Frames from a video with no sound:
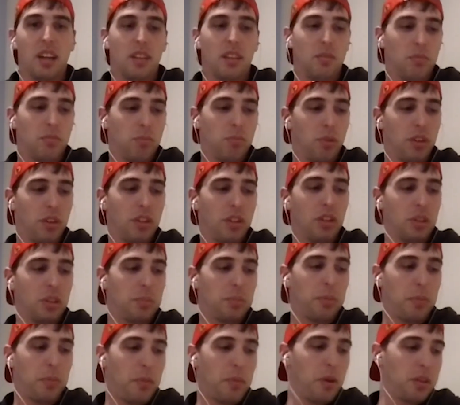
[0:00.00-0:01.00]
one of those
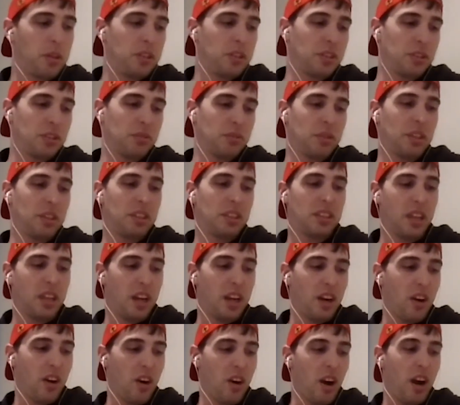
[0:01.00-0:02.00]
promotions where it's
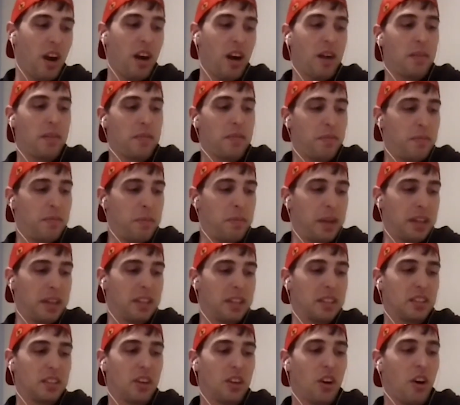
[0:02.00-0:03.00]
like, all right, I've made
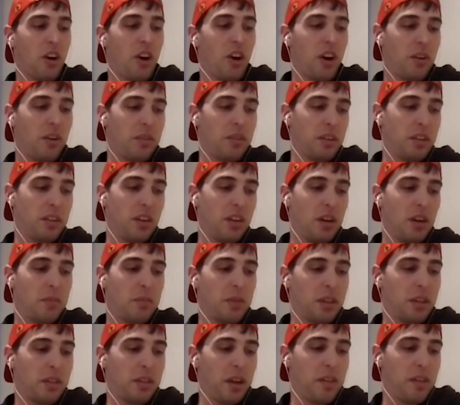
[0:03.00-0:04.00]
this card,
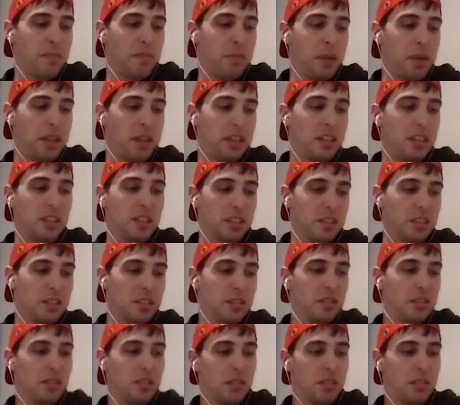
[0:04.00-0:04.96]
I've made this